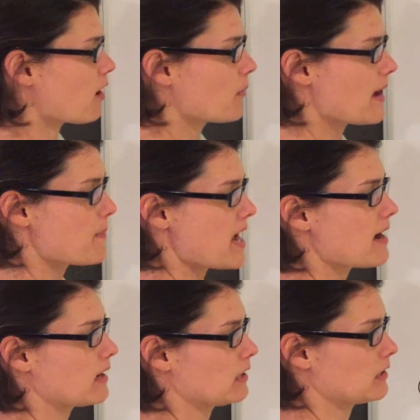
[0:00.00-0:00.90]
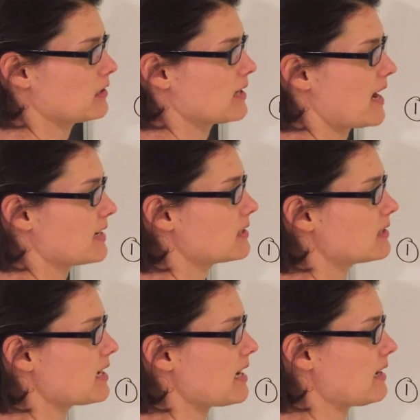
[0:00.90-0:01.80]
all my pairs, I
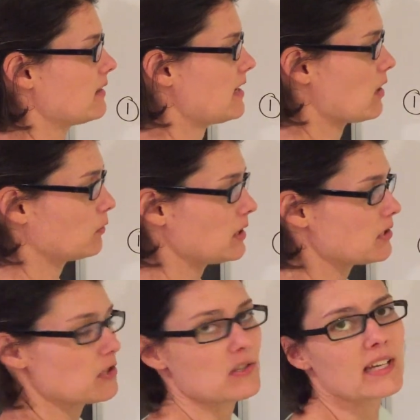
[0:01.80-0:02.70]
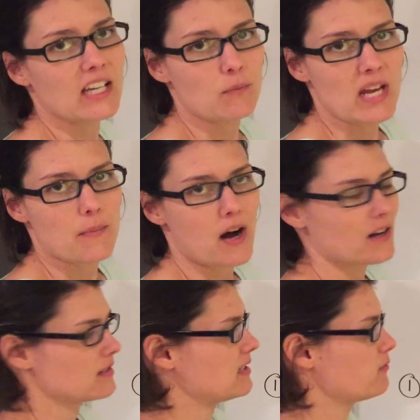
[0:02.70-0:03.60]
see the only two that give me a
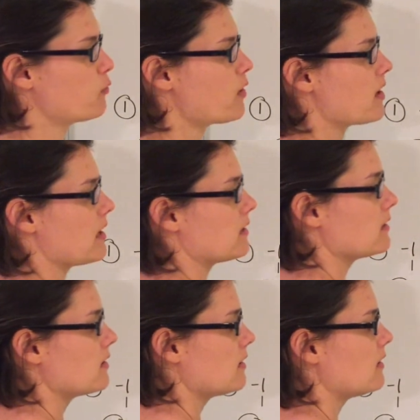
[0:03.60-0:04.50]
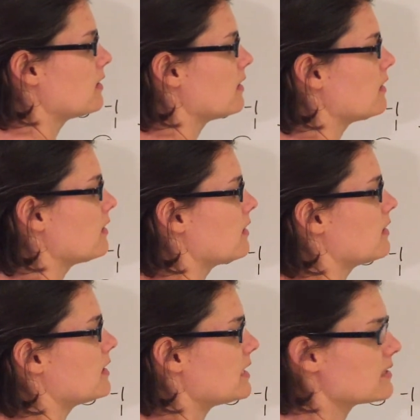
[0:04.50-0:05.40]
positive 1
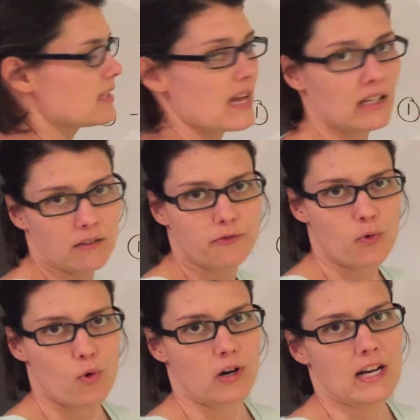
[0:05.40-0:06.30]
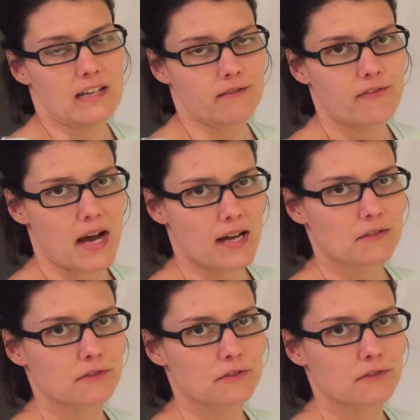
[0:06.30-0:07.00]
is negative 4 and 5.